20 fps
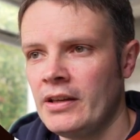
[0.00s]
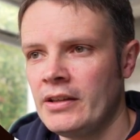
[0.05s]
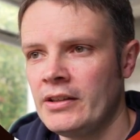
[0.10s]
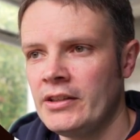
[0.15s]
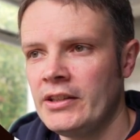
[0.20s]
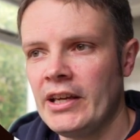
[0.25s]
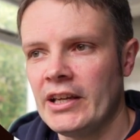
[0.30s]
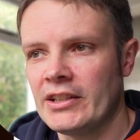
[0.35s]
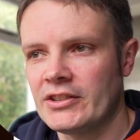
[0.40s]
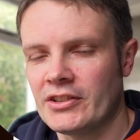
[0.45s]

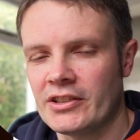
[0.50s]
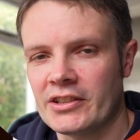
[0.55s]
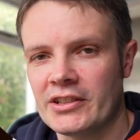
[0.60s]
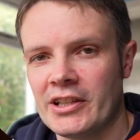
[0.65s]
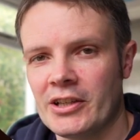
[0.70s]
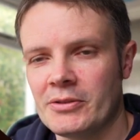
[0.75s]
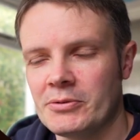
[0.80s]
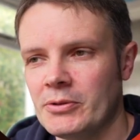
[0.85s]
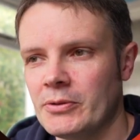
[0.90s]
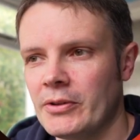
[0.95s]
Yes, I can
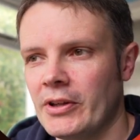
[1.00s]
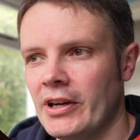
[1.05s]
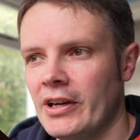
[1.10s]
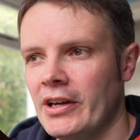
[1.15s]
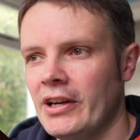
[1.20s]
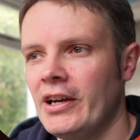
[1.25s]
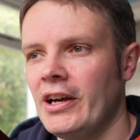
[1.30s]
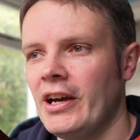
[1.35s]
help you with that.